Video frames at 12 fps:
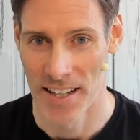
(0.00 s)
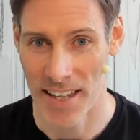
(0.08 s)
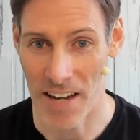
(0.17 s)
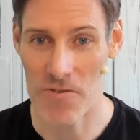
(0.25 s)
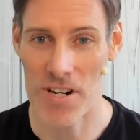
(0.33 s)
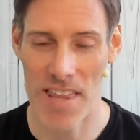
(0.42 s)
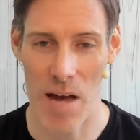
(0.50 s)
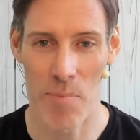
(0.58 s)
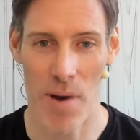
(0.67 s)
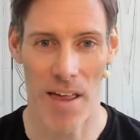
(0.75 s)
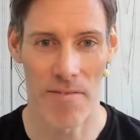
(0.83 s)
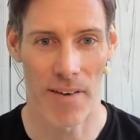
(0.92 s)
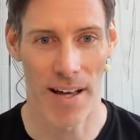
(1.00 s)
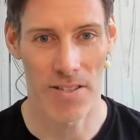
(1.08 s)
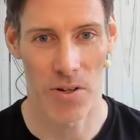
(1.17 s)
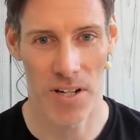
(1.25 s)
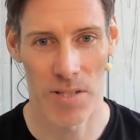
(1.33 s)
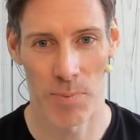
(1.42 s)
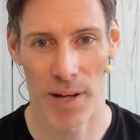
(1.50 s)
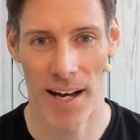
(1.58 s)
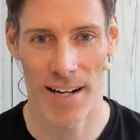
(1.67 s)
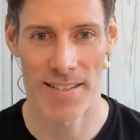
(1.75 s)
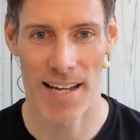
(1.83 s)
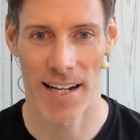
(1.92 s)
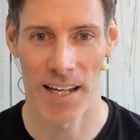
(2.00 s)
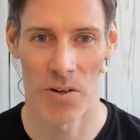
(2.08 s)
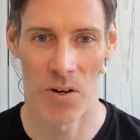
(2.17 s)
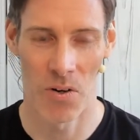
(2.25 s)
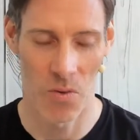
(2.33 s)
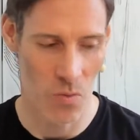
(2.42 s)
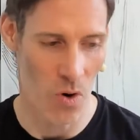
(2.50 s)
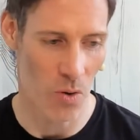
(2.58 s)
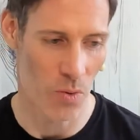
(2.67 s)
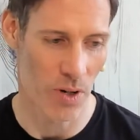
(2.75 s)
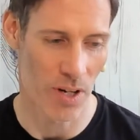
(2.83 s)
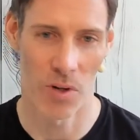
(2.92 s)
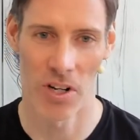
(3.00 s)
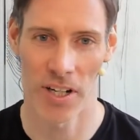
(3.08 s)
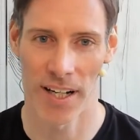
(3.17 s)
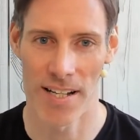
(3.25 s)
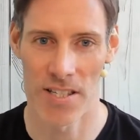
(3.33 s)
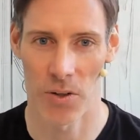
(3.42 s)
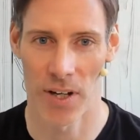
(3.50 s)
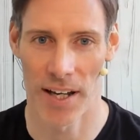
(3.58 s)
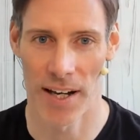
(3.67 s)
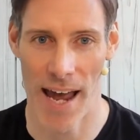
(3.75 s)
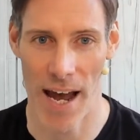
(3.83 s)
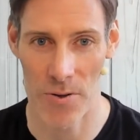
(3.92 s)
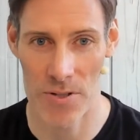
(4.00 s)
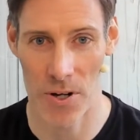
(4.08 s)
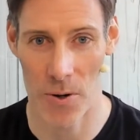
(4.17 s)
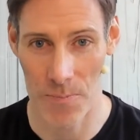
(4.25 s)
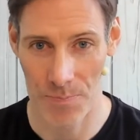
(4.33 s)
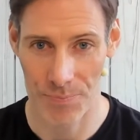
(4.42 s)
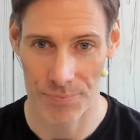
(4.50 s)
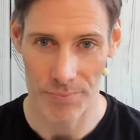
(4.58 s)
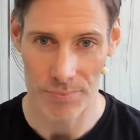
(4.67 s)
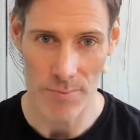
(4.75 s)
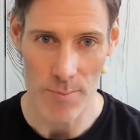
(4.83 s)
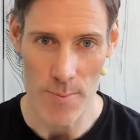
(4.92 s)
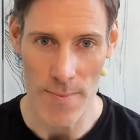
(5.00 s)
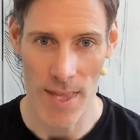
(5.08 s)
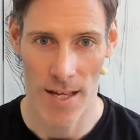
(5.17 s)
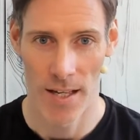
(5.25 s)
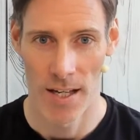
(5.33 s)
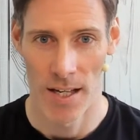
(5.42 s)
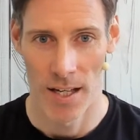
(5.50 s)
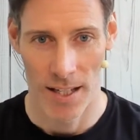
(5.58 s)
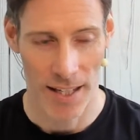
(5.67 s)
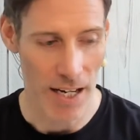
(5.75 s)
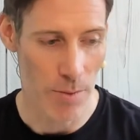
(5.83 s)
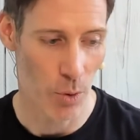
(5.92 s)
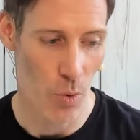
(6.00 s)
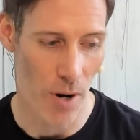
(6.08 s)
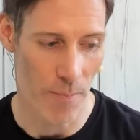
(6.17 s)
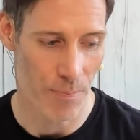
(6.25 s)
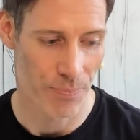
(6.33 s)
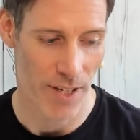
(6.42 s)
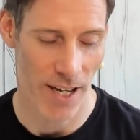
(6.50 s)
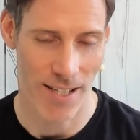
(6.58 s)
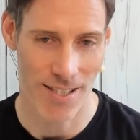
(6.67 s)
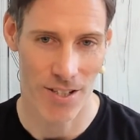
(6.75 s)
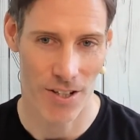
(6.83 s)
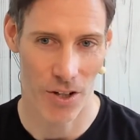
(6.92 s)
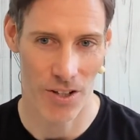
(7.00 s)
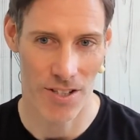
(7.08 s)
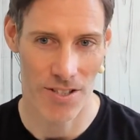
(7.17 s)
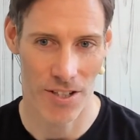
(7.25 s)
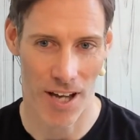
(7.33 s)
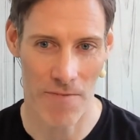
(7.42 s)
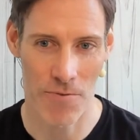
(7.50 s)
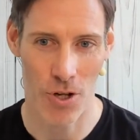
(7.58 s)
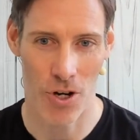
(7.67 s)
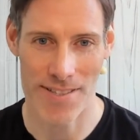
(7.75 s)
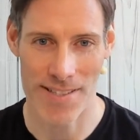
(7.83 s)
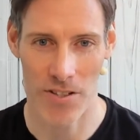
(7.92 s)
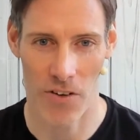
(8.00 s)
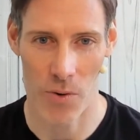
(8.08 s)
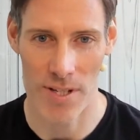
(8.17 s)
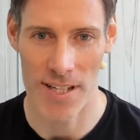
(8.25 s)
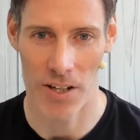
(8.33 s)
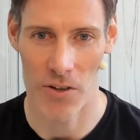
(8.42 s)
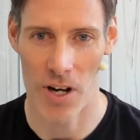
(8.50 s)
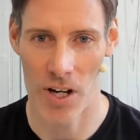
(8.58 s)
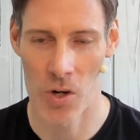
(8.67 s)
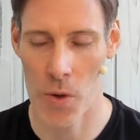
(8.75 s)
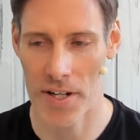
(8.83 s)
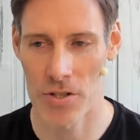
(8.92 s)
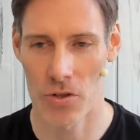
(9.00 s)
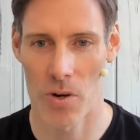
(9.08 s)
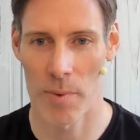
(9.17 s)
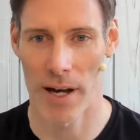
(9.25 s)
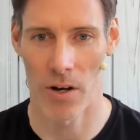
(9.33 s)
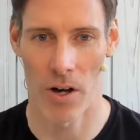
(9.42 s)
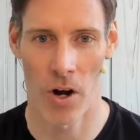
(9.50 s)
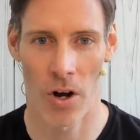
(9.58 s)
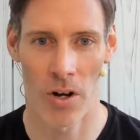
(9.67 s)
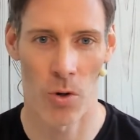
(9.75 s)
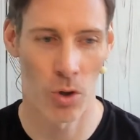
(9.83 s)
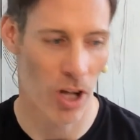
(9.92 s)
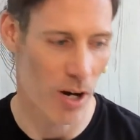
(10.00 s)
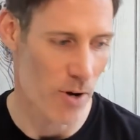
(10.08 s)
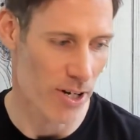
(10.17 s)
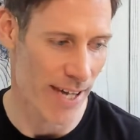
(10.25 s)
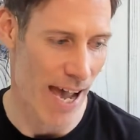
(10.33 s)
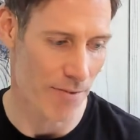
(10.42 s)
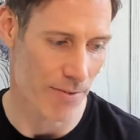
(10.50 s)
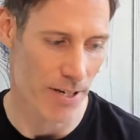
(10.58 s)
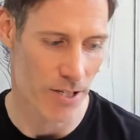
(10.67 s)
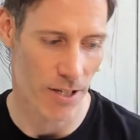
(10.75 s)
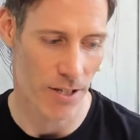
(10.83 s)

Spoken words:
get rid of that belly fat. So I'll explain exactly what we're looking into here now. So key number one, and to emphasize this story, I want to tell you a quick story about an old client of mine, Kathy.